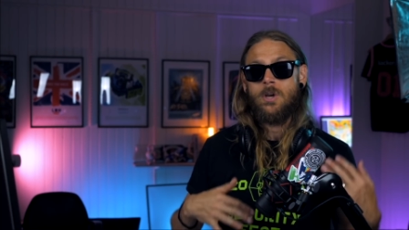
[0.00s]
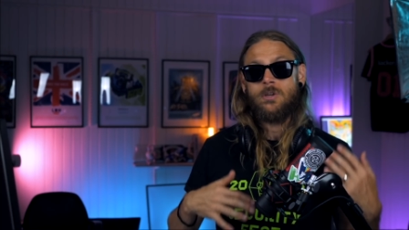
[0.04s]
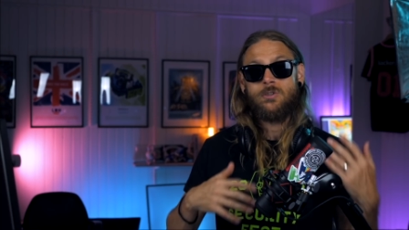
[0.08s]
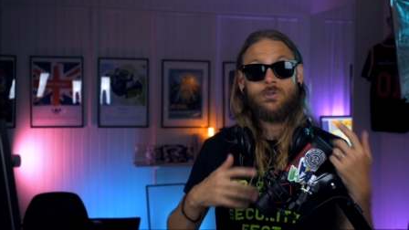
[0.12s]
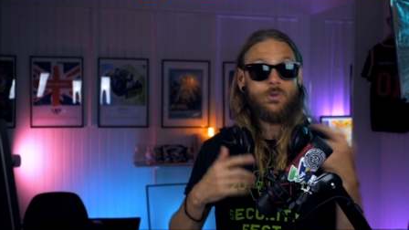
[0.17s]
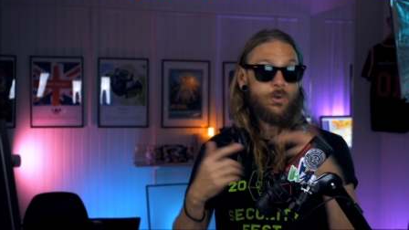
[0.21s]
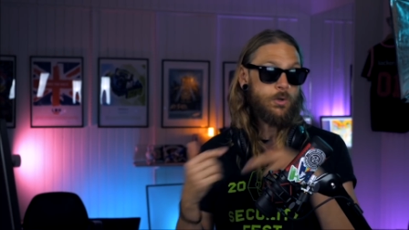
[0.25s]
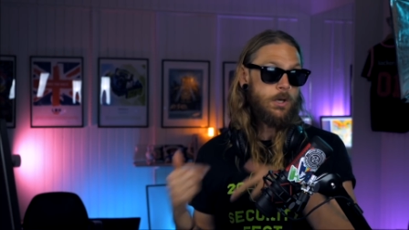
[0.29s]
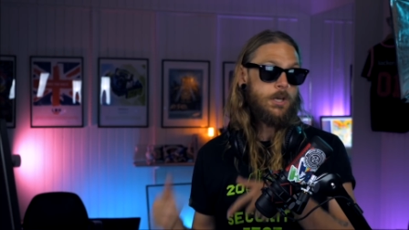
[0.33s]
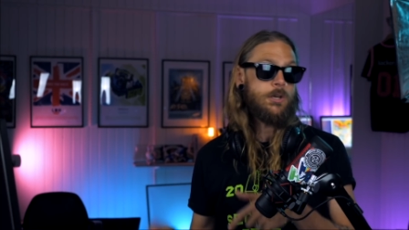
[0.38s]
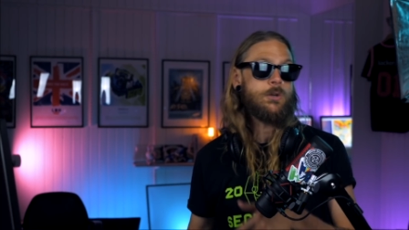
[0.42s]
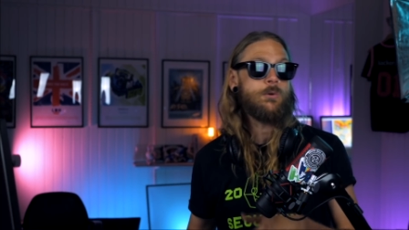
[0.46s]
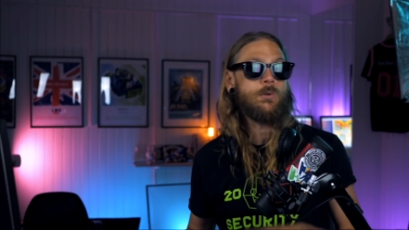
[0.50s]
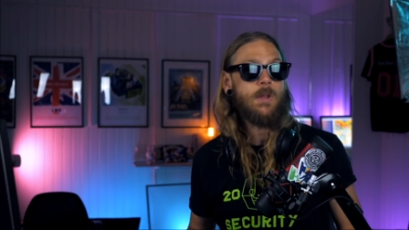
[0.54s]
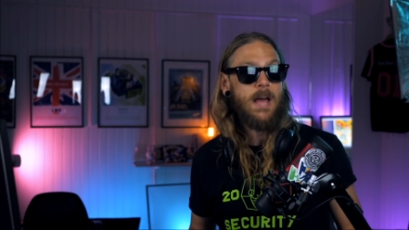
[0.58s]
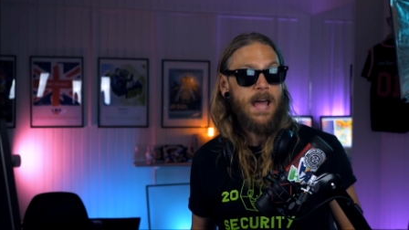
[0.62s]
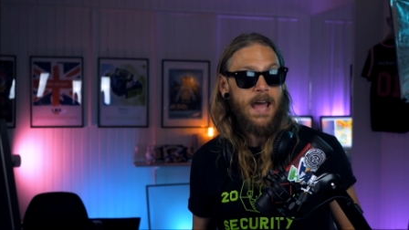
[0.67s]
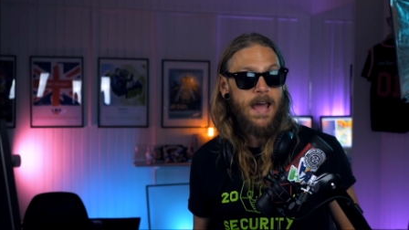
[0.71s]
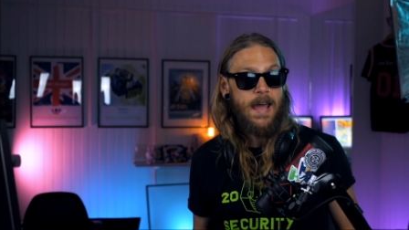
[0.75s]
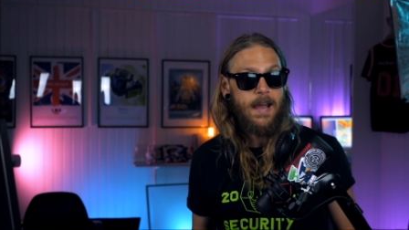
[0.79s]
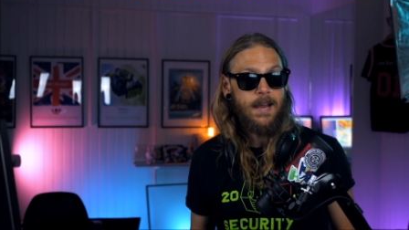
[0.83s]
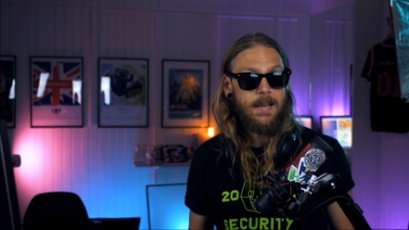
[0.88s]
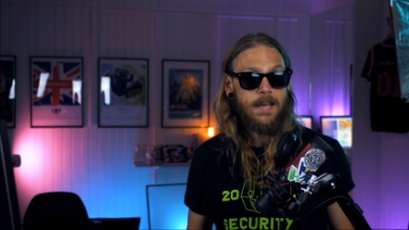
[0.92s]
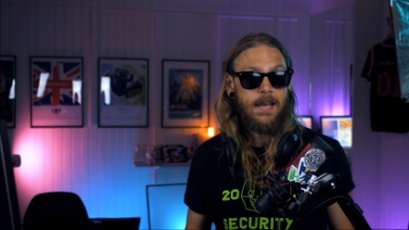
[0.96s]
so you can do the
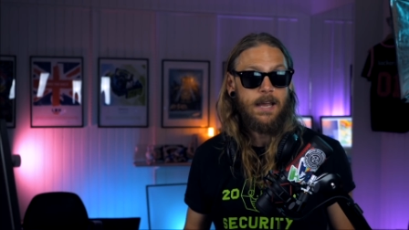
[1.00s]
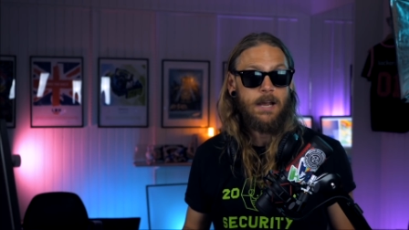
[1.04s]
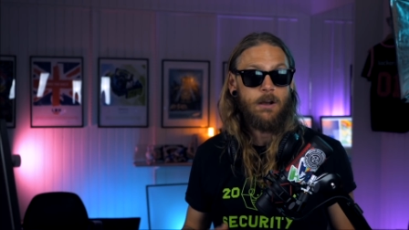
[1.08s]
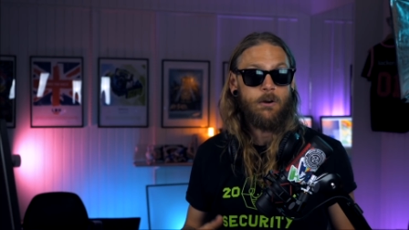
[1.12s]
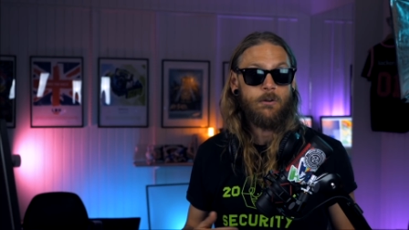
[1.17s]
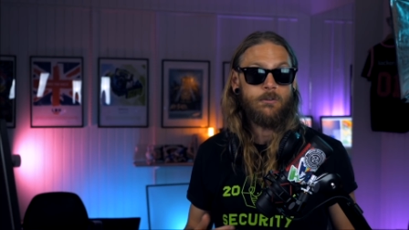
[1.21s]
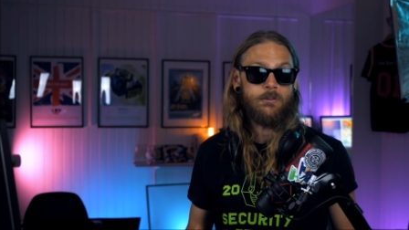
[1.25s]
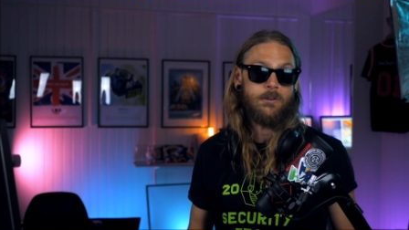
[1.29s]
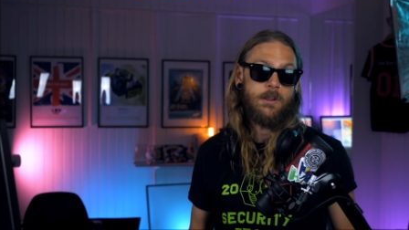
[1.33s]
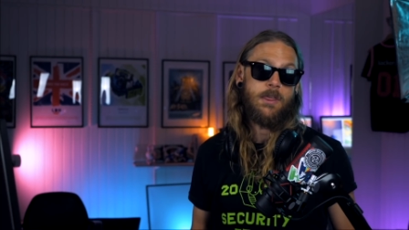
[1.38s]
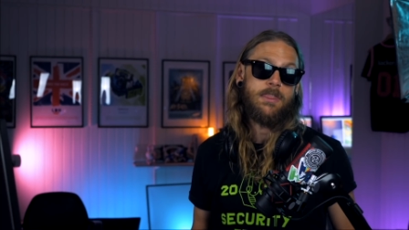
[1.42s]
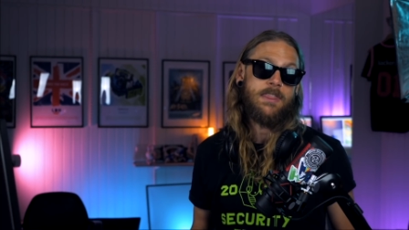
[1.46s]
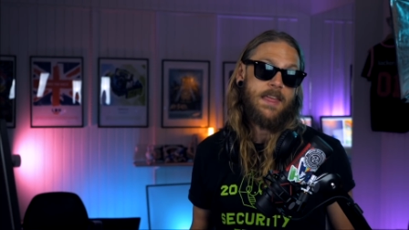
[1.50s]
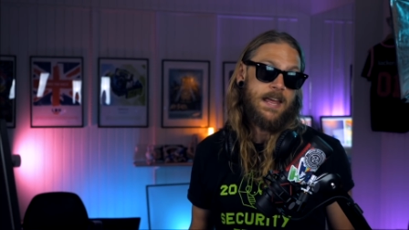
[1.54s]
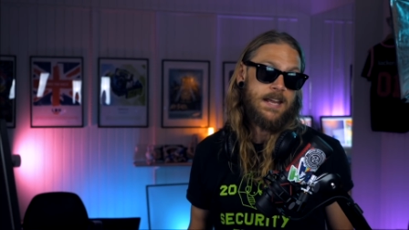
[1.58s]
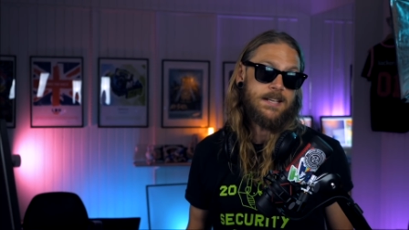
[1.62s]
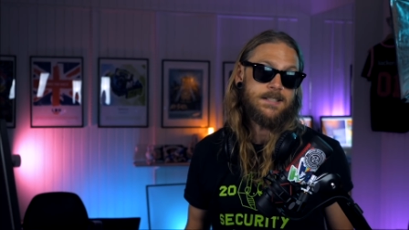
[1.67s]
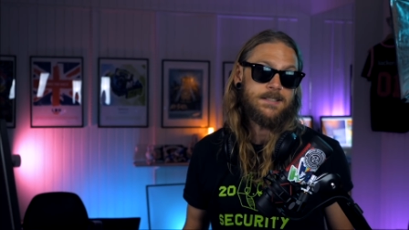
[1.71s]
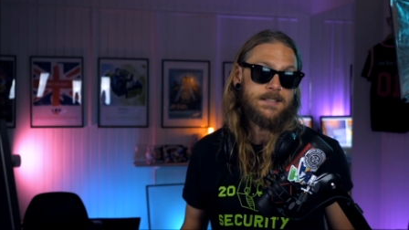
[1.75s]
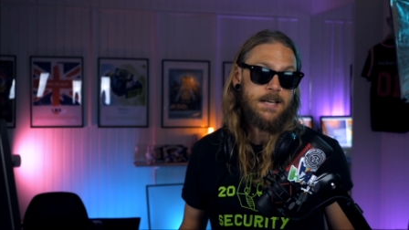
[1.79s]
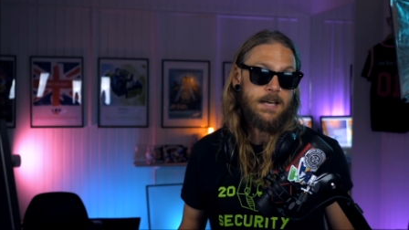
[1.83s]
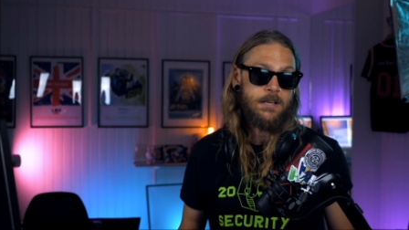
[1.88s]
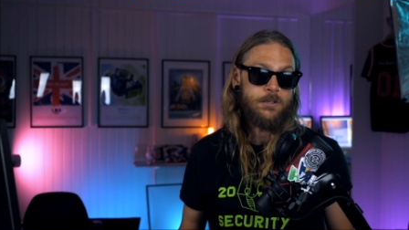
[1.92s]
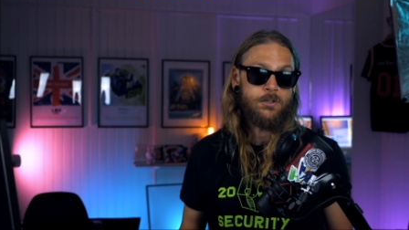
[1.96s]
hacking on the
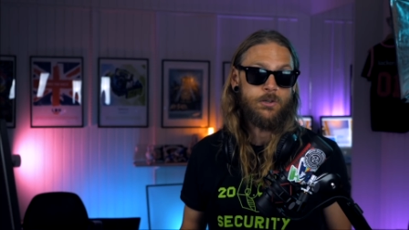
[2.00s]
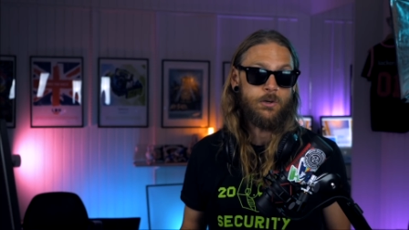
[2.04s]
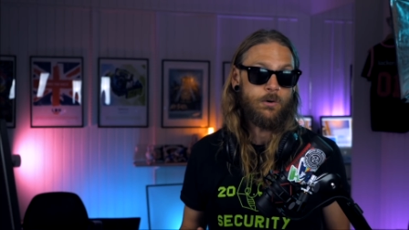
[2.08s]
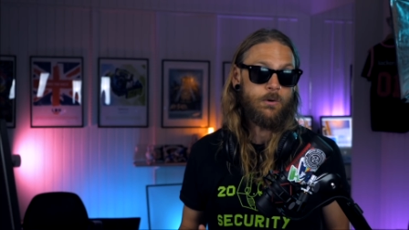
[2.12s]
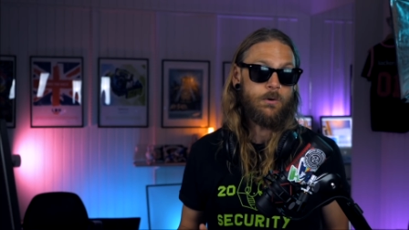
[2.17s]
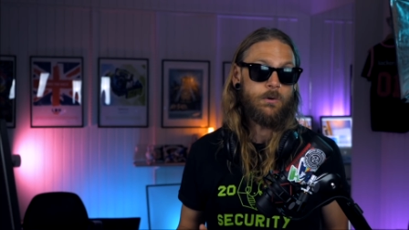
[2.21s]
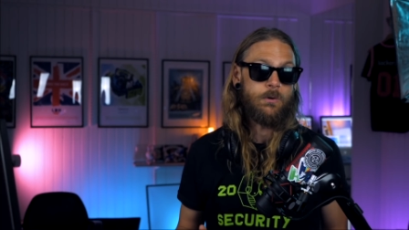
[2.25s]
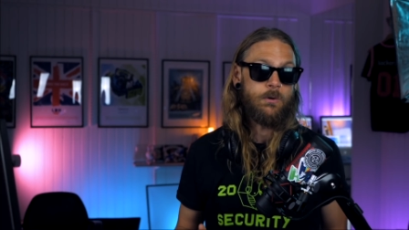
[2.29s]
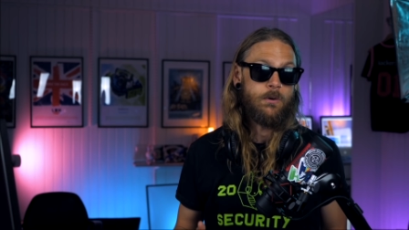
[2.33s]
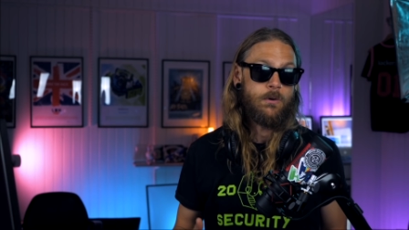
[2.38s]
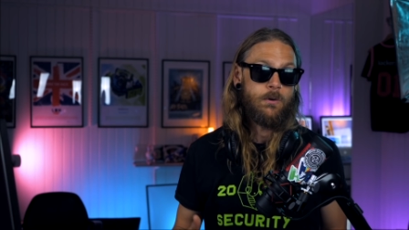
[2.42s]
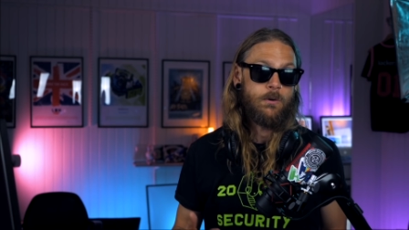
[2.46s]
things that you're